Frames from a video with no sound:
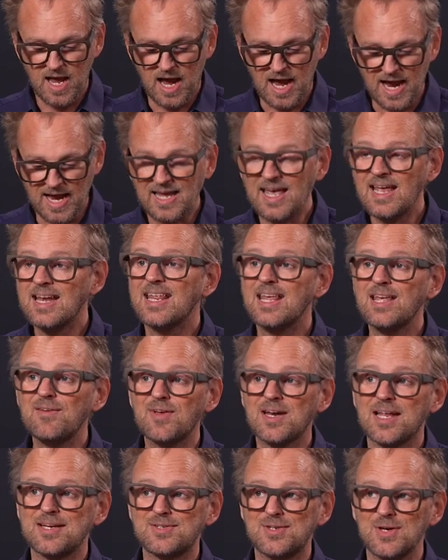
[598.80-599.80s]
I can
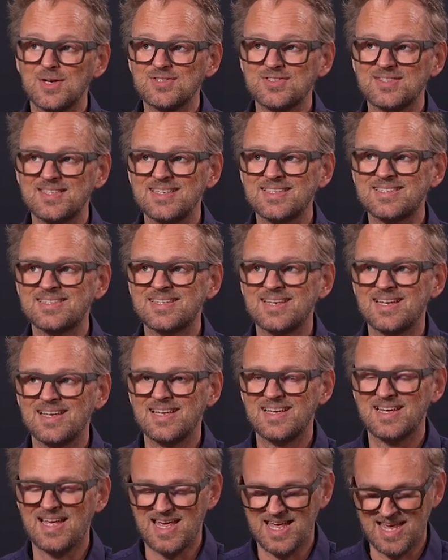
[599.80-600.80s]
even adjust this
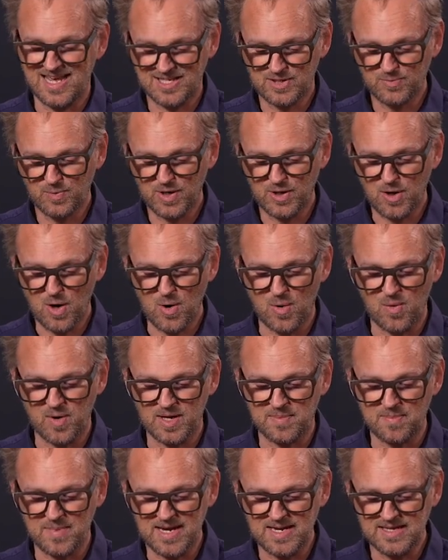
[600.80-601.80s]
as we go.
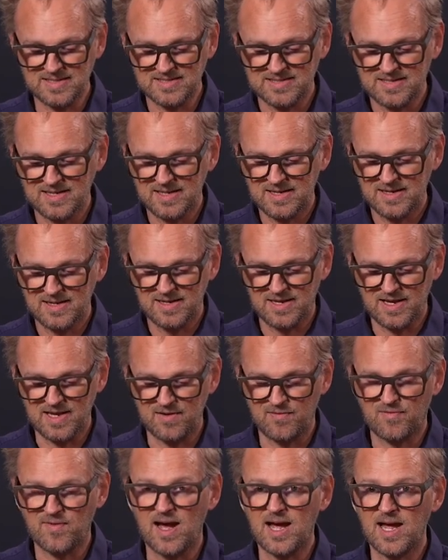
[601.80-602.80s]
It means
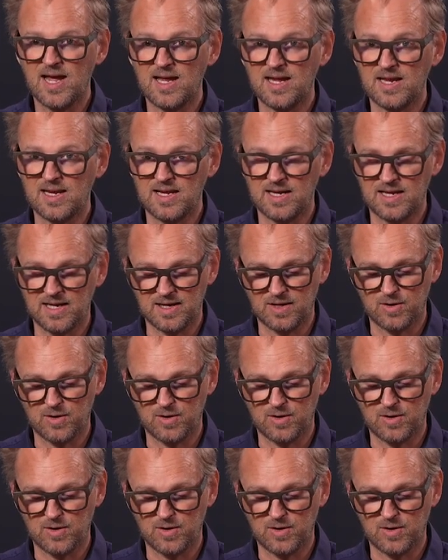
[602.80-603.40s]
if I